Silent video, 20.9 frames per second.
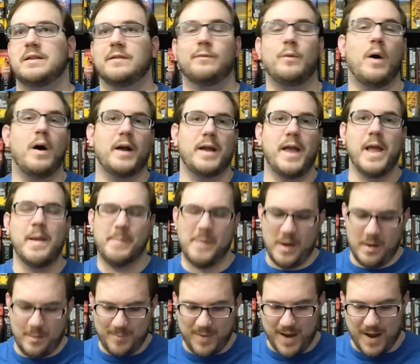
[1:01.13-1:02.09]
of walking the
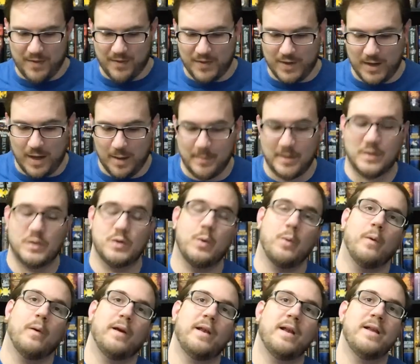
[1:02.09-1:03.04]
mountain path and coming
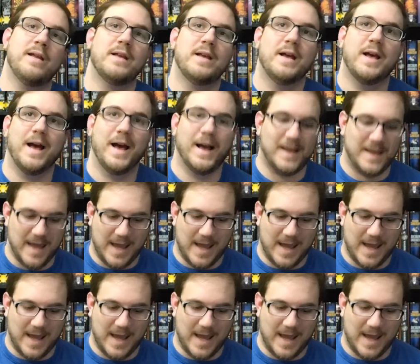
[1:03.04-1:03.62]
toward a